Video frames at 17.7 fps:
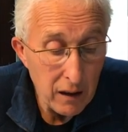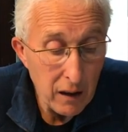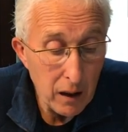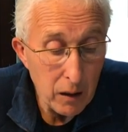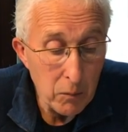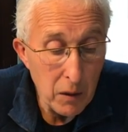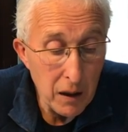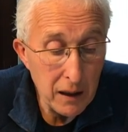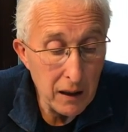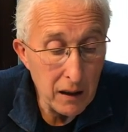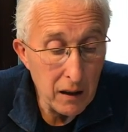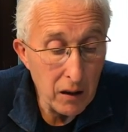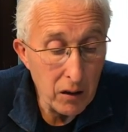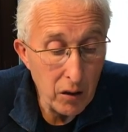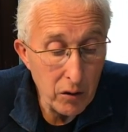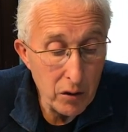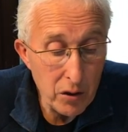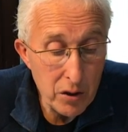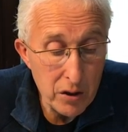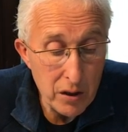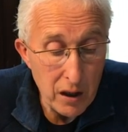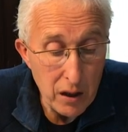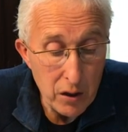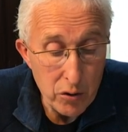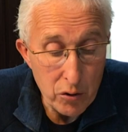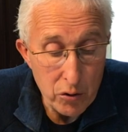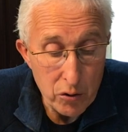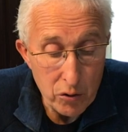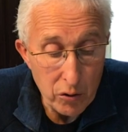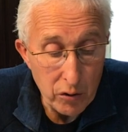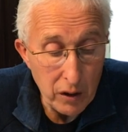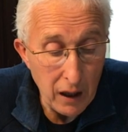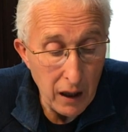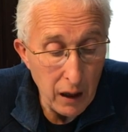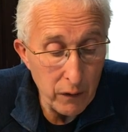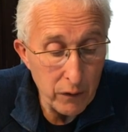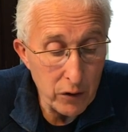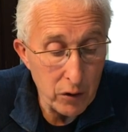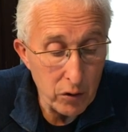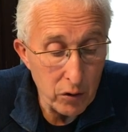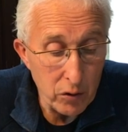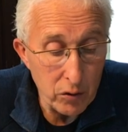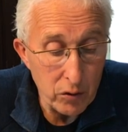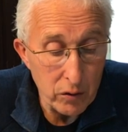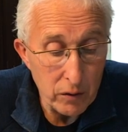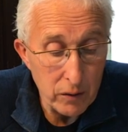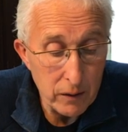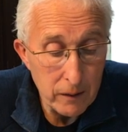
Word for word: and making another stage or two in the afternoon.